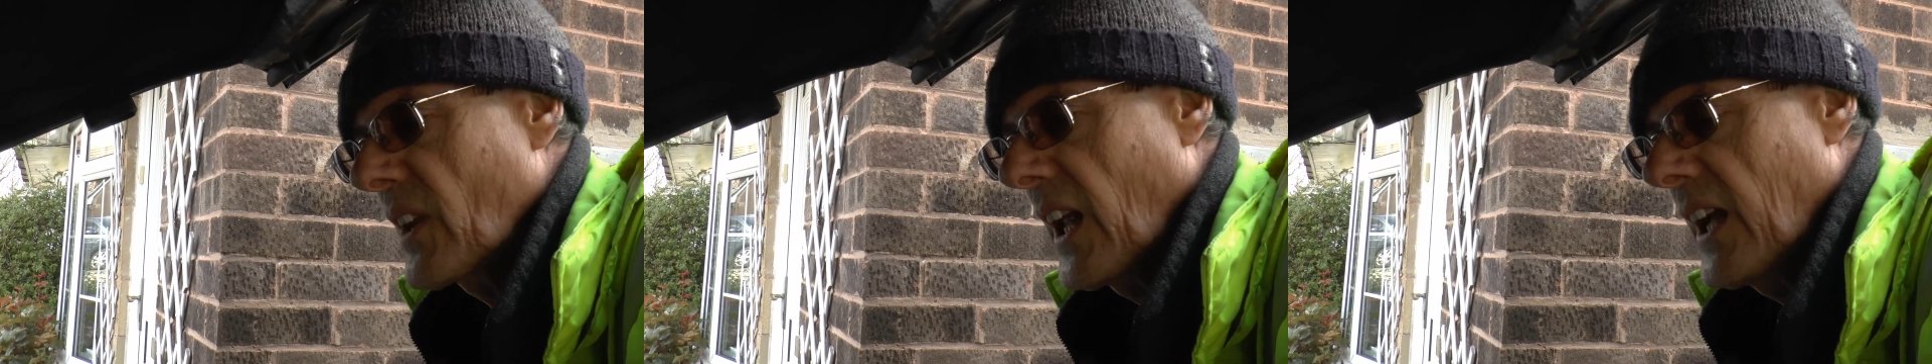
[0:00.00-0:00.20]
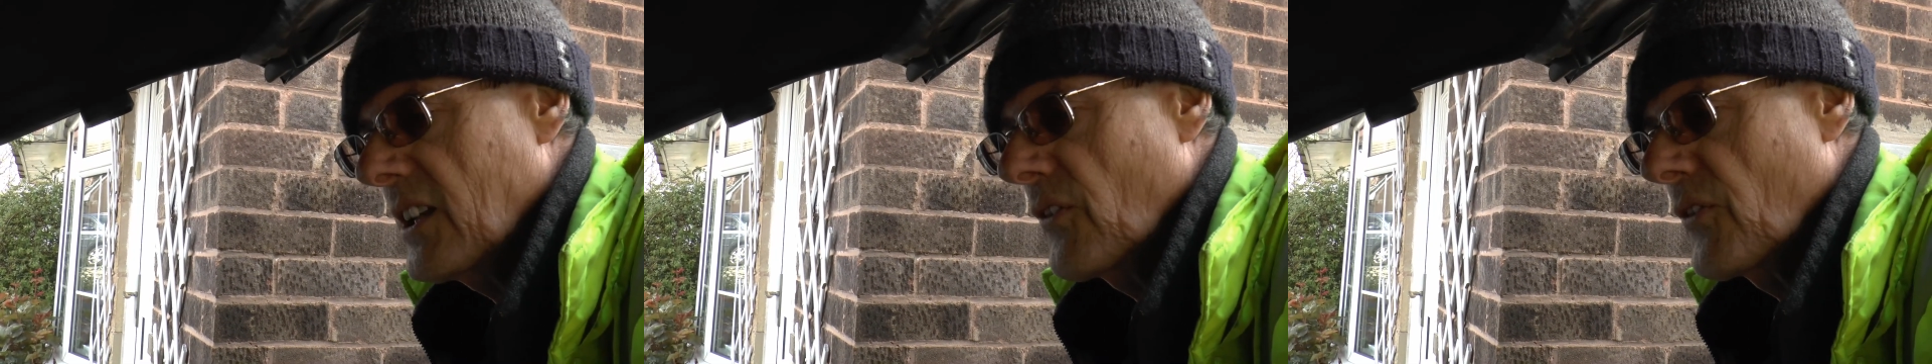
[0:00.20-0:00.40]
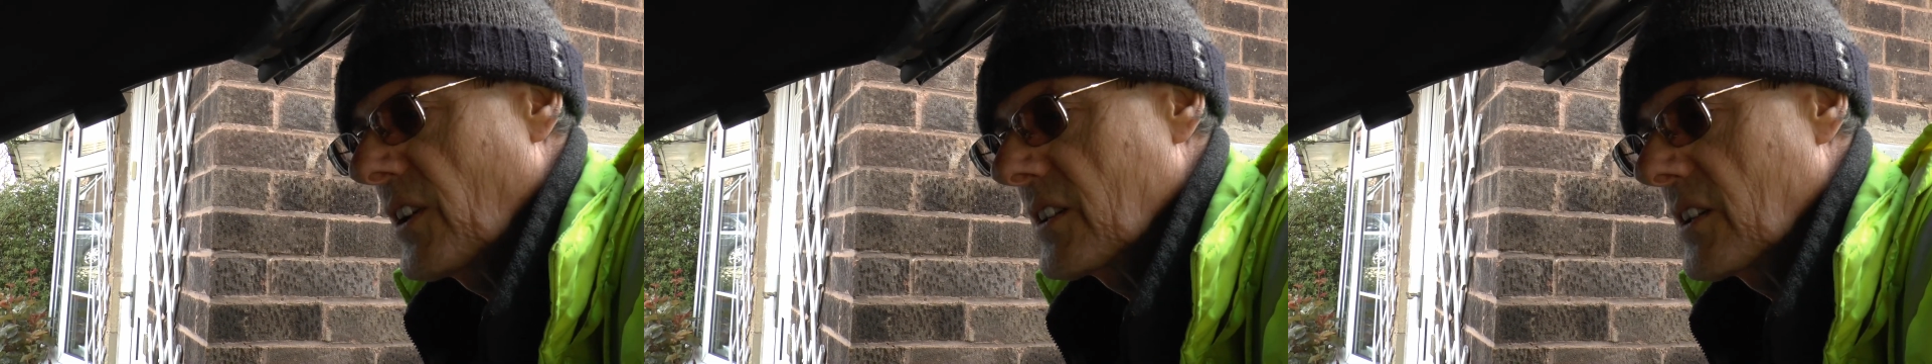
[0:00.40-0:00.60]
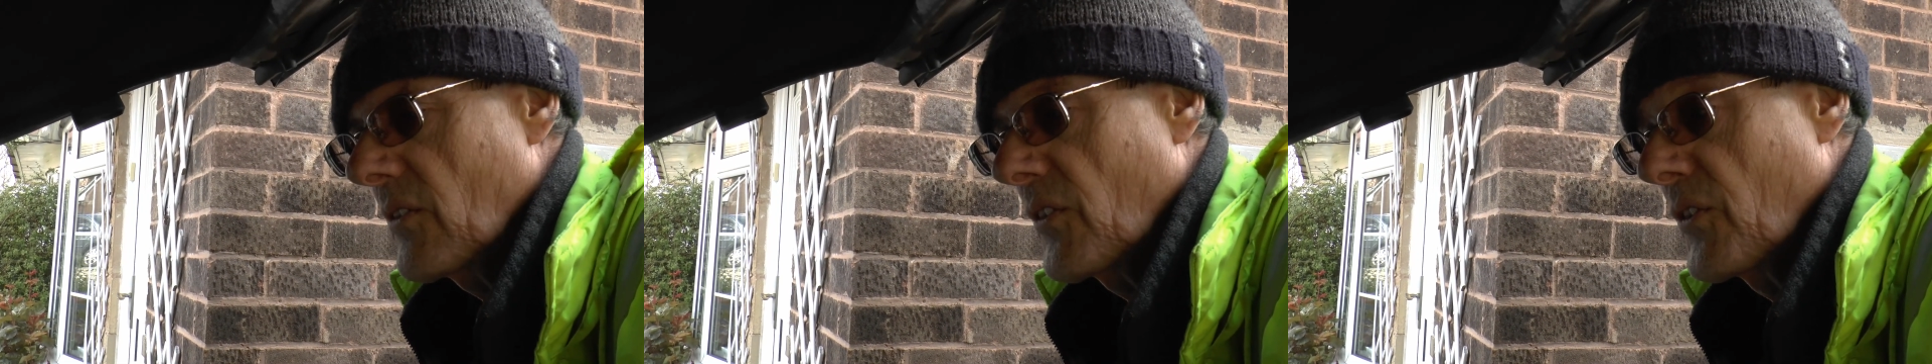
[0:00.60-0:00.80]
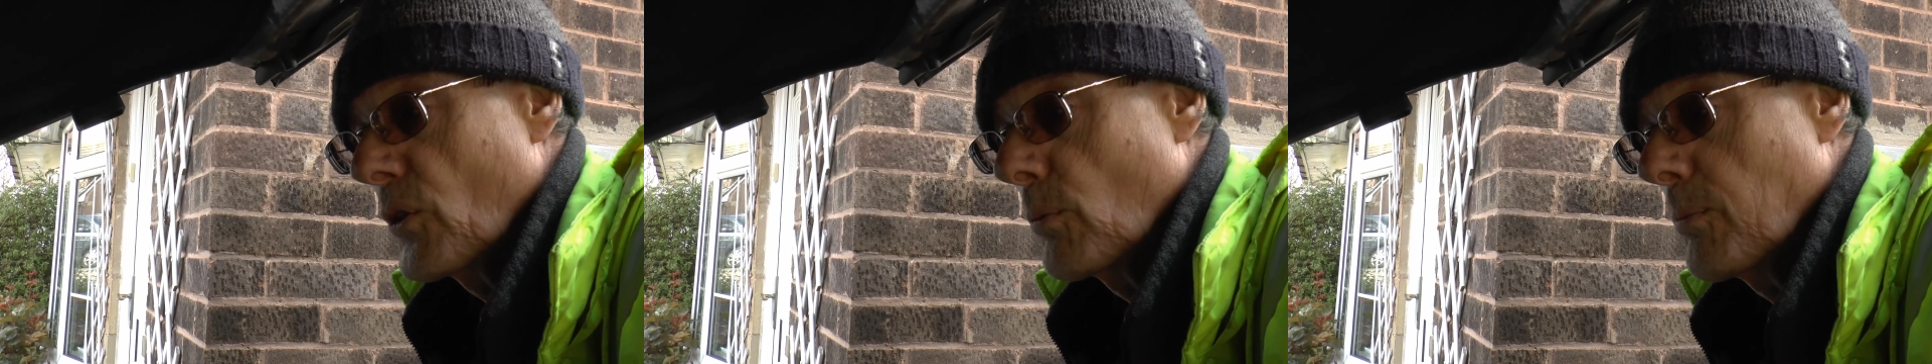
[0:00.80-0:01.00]
Any friend of
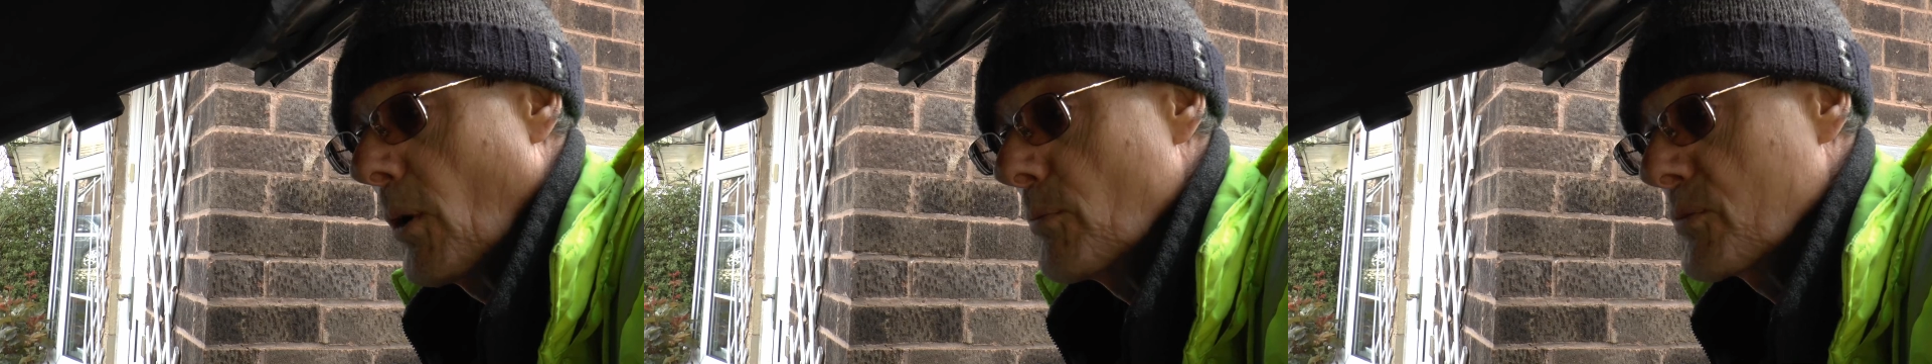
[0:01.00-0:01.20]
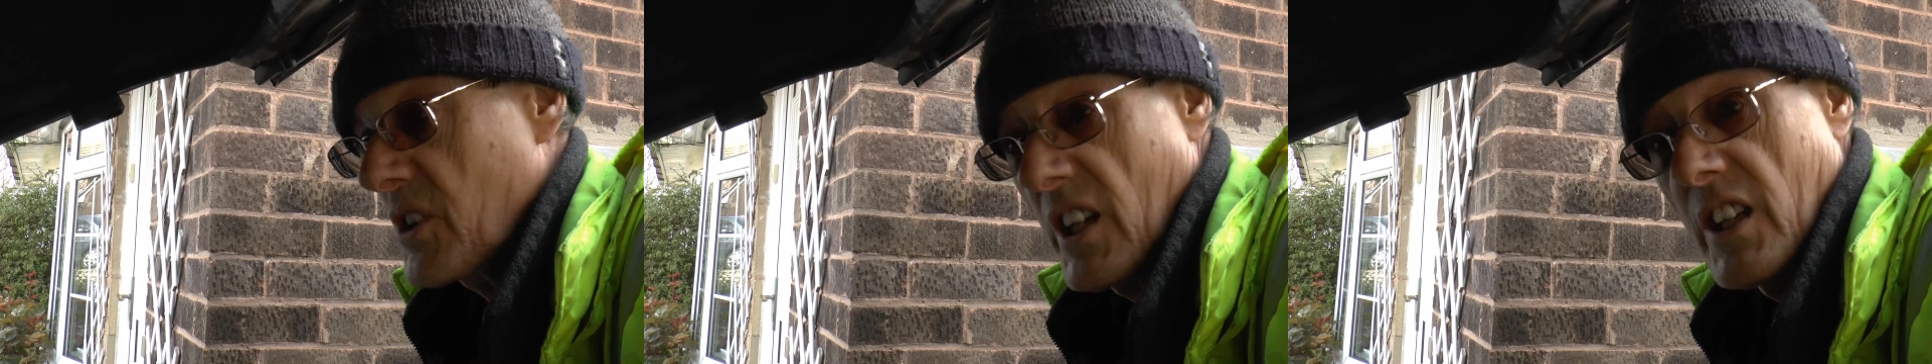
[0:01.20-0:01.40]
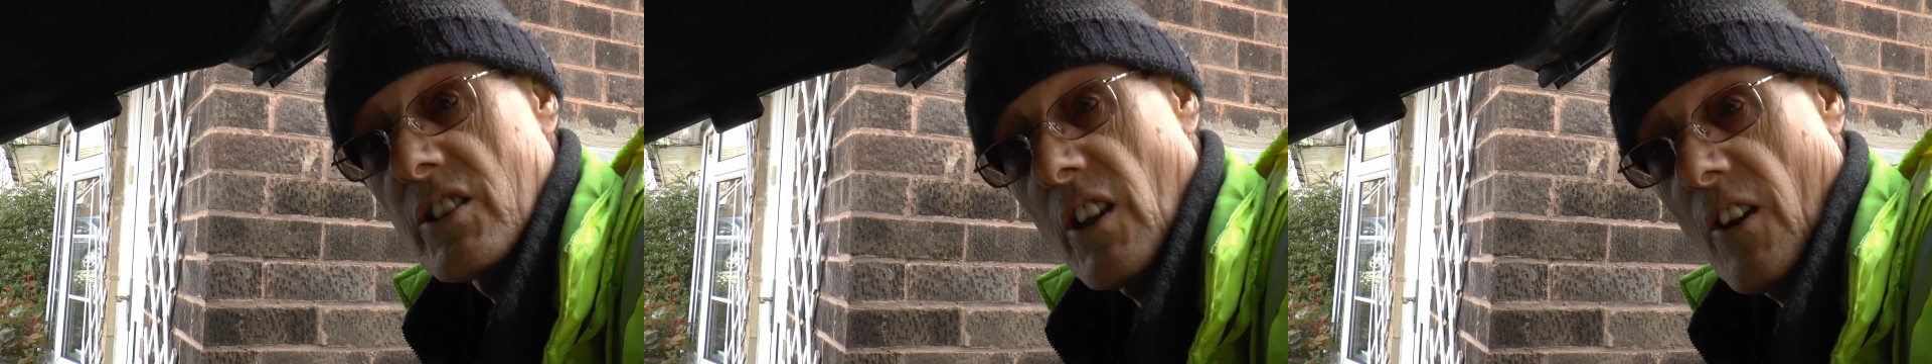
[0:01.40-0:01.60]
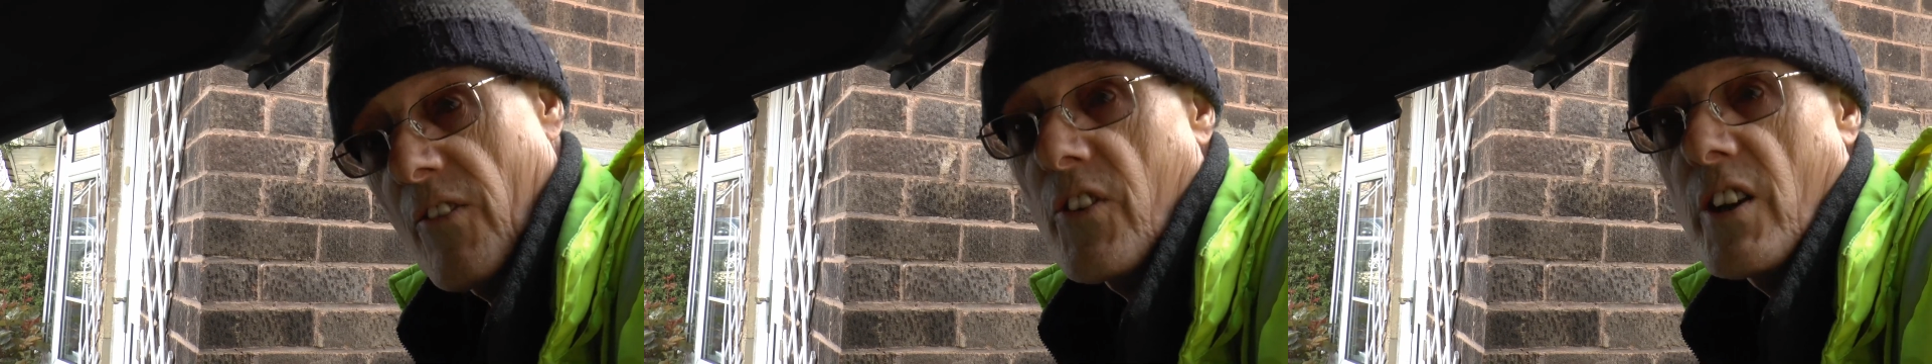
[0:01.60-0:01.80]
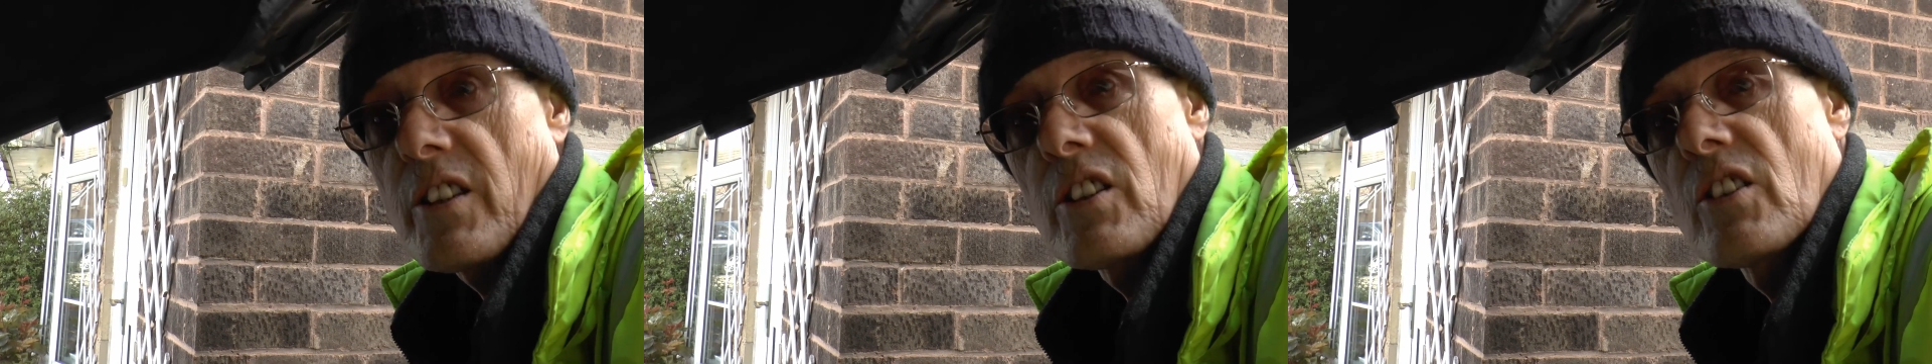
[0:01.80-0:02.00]
the fuel pumps is a
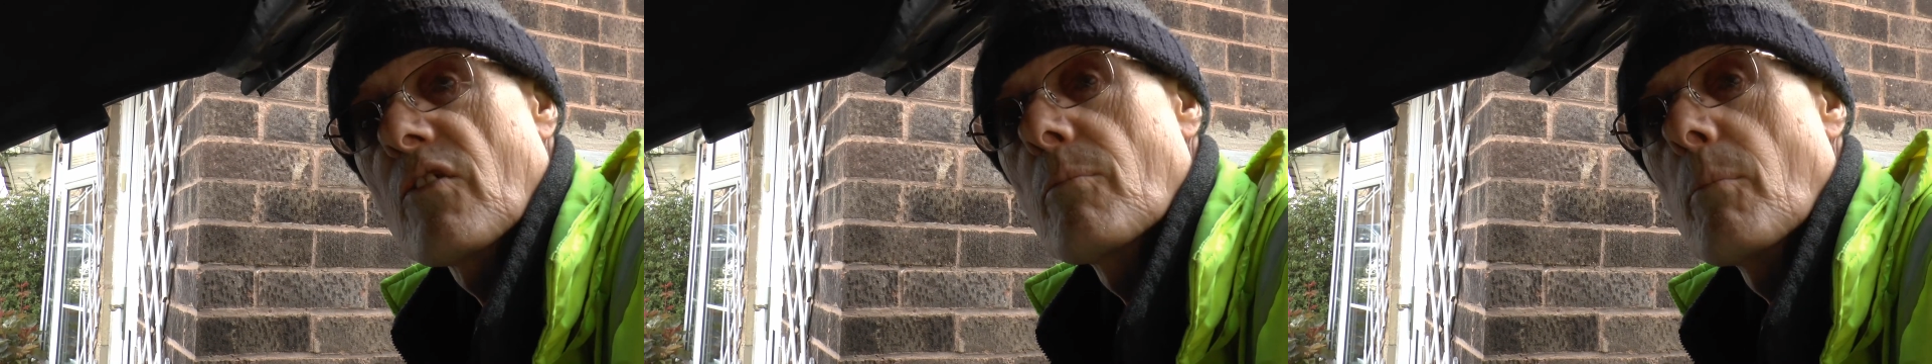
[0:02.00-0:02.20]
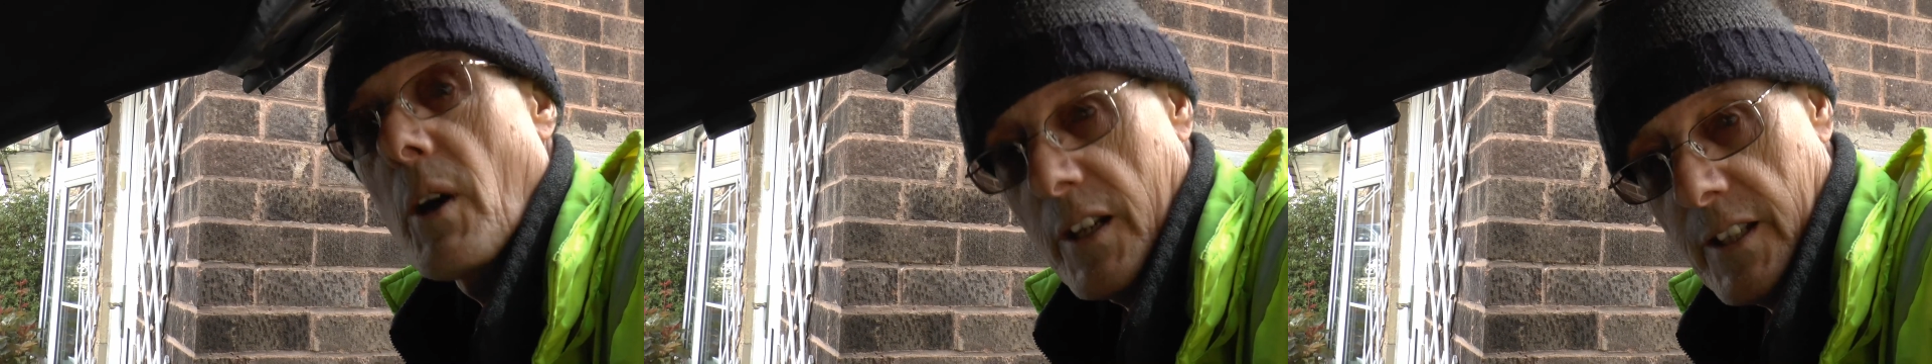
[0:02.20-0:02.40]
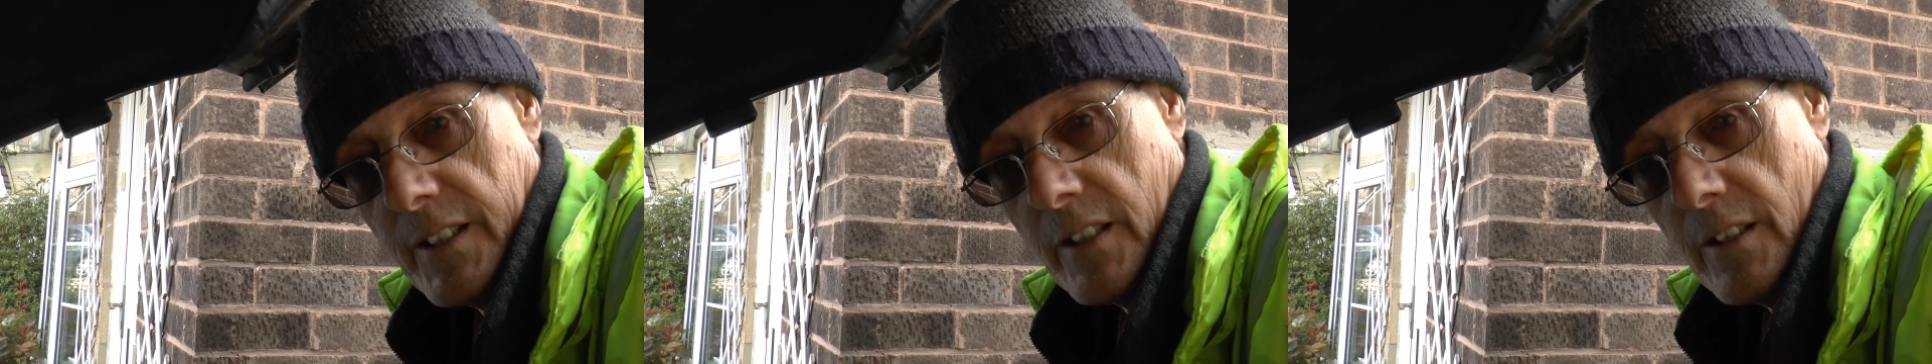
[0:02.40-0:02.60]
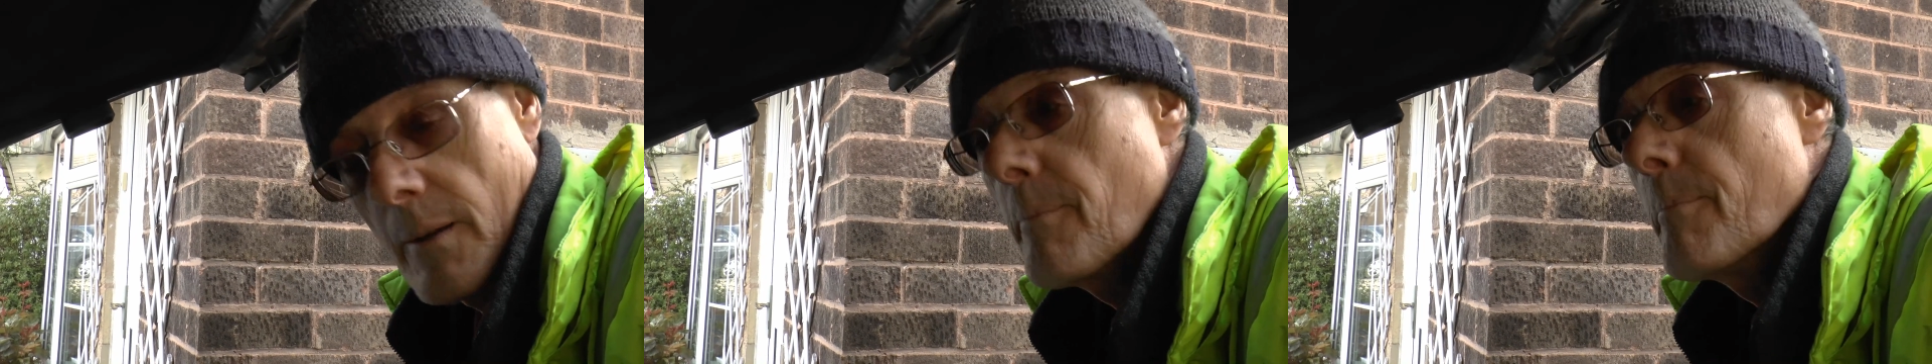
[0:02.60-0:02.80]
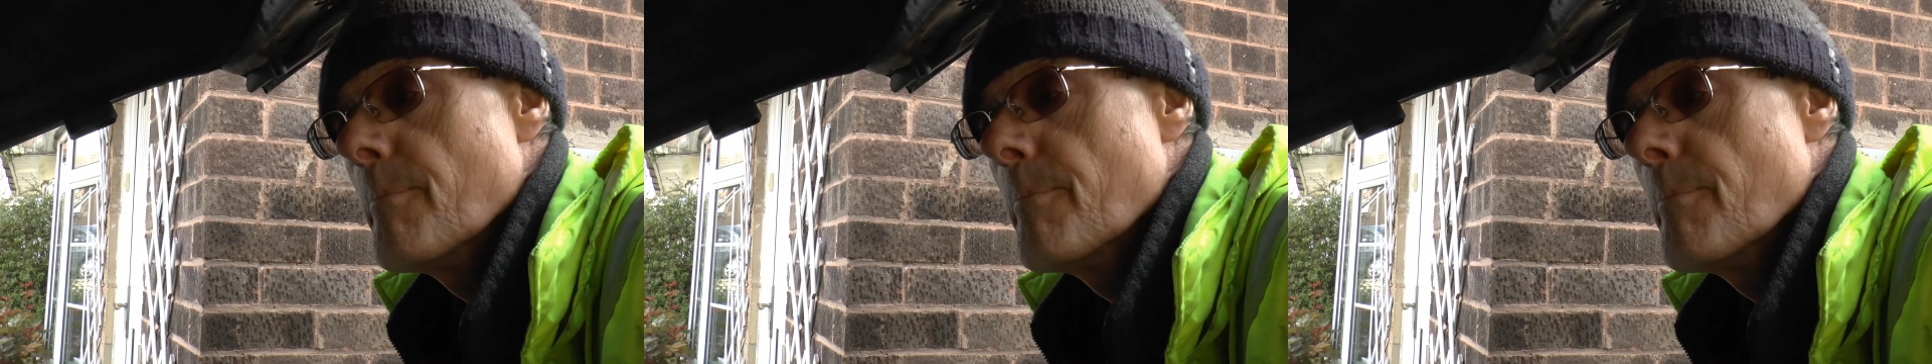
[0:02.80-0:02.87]
friend of mine.